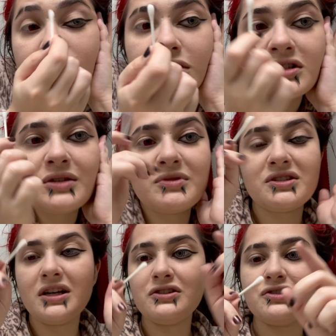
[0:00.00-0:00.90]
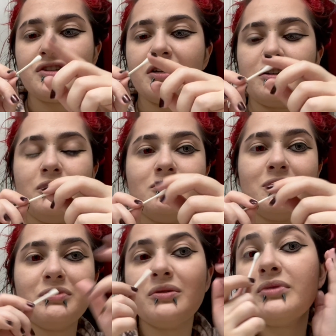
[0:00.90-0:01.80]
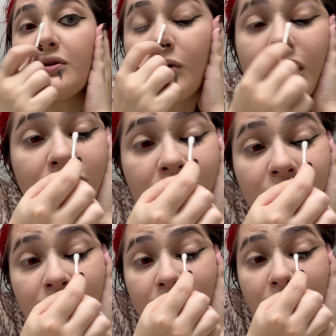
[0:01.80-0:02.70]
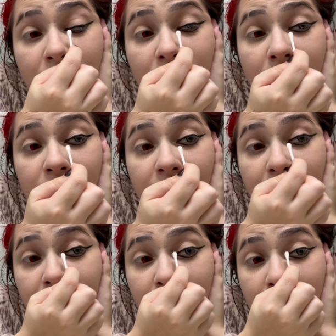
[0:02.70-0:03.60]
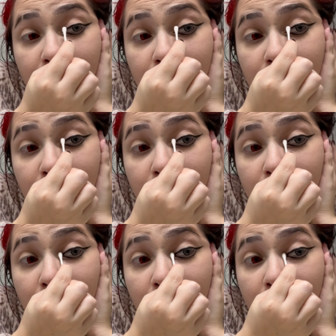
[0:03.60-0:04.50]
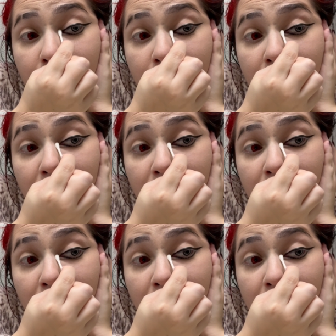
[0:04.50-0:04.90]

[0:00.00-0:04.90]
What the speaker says: You see a mistake, just take a Q-tip with a bit of water, right? And then kind of,